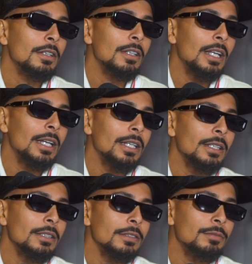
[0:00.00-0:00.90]
Like,
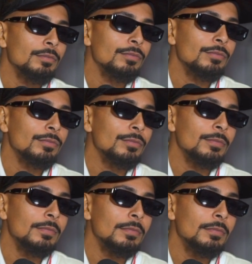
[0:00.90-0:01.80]

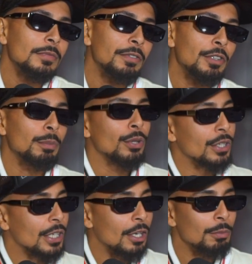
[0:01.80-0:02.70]
if you're
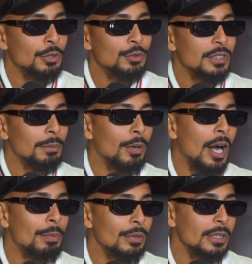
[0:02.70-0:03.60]
putting out music
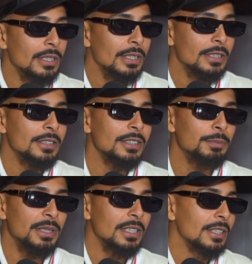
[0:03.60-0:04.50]
properly and just
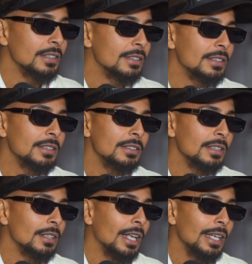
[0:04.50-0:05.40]
being
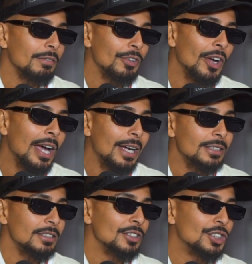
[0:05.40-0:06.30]
consistent, like if you're
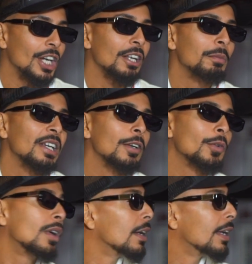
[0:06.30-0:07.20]
actually trying to make a
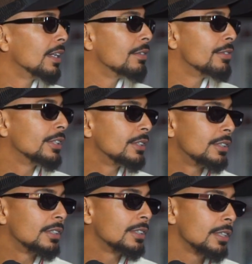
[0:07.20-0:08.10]
run at it versus
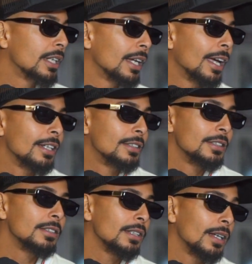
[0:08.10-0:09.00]
just like kind of
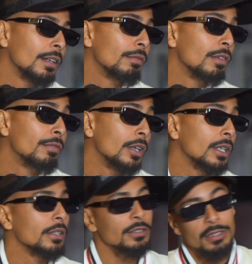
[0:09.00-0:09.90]
just like for fun,
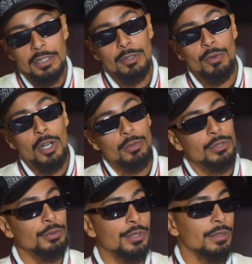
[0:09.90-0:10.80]
and there's nothing wrong with
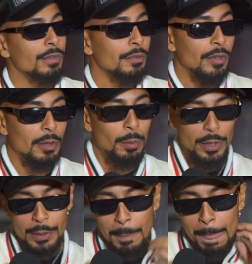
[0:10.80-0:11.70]
doing it for fun, but